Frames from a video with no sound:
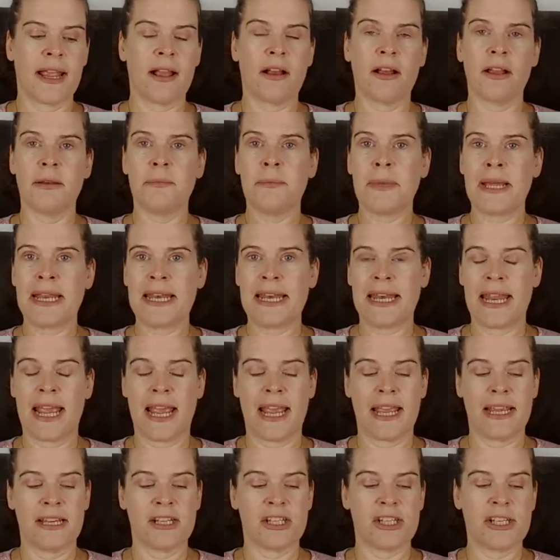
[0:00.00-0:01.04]
on
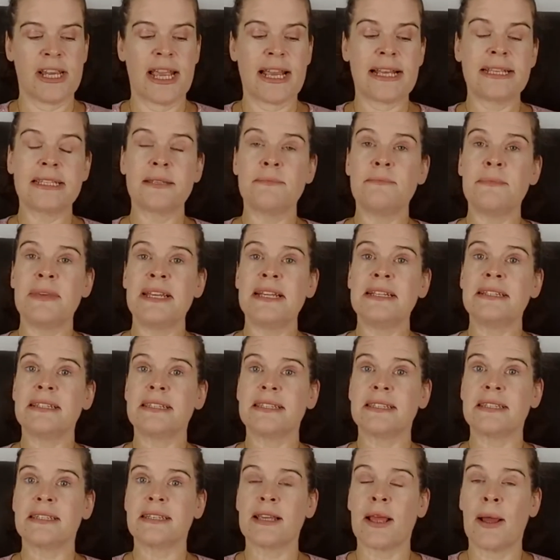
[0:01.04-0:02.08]
Monday, she has
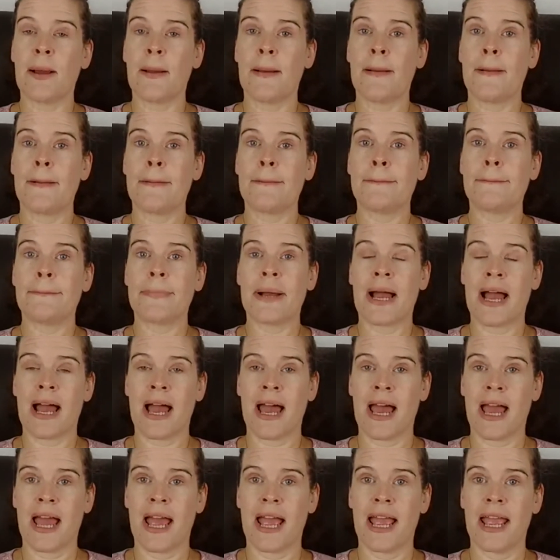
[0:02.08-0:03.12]
minced
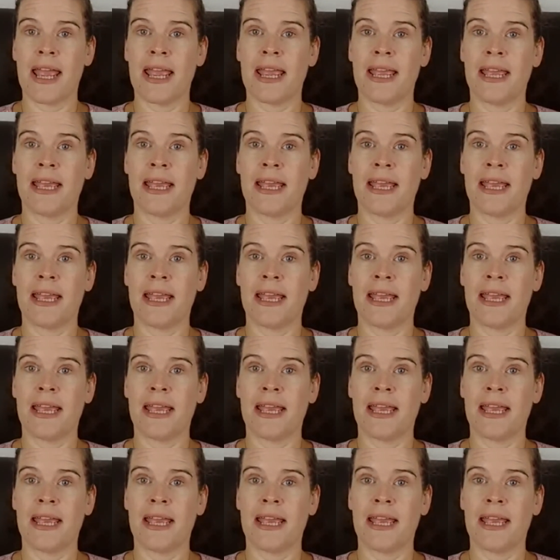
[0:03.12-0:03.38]
pie